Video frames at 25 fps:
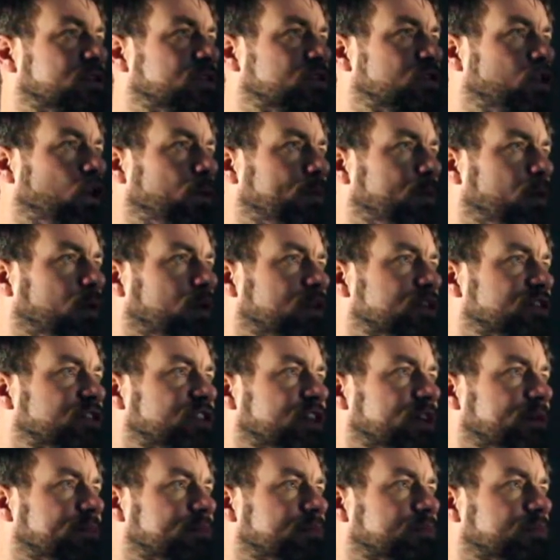
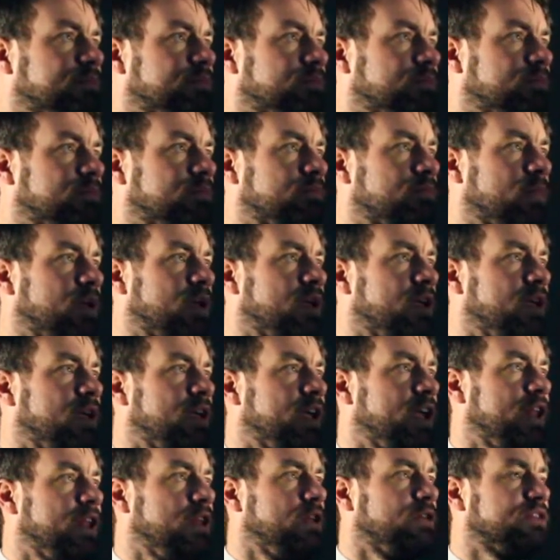topology.
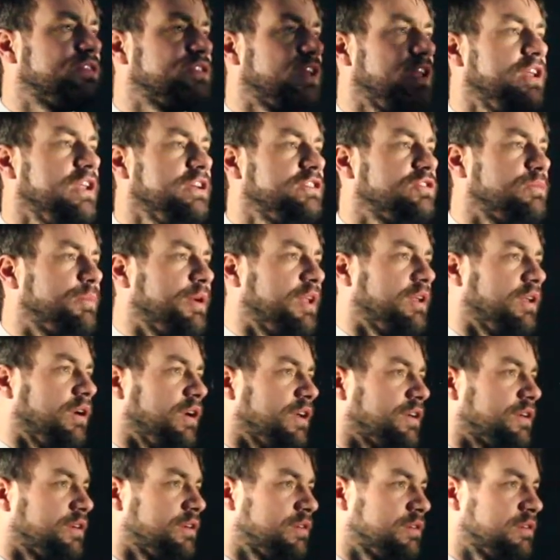It looks a little bit
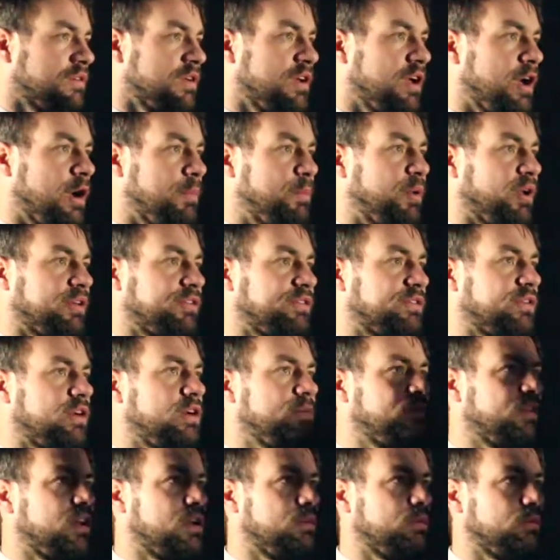like a bus
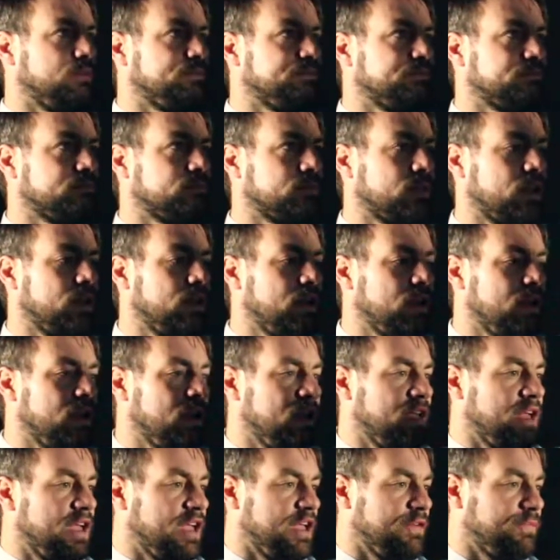timetable.
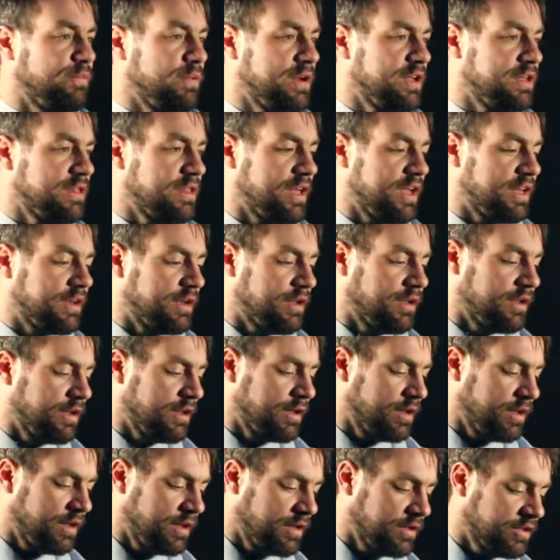If we then
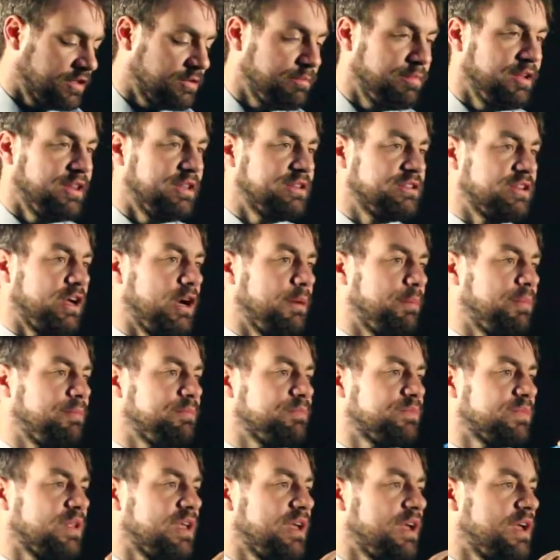split this
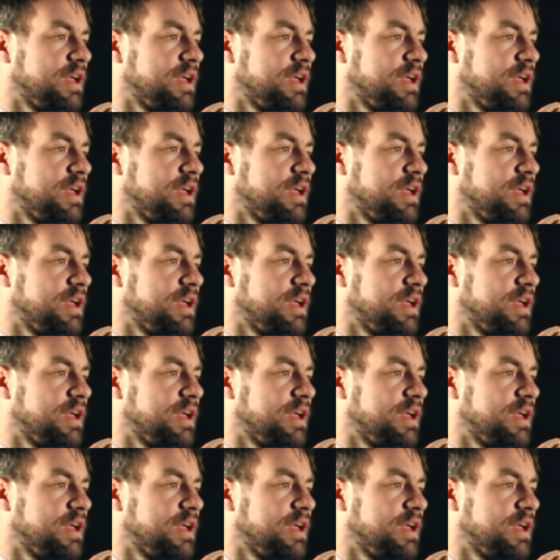up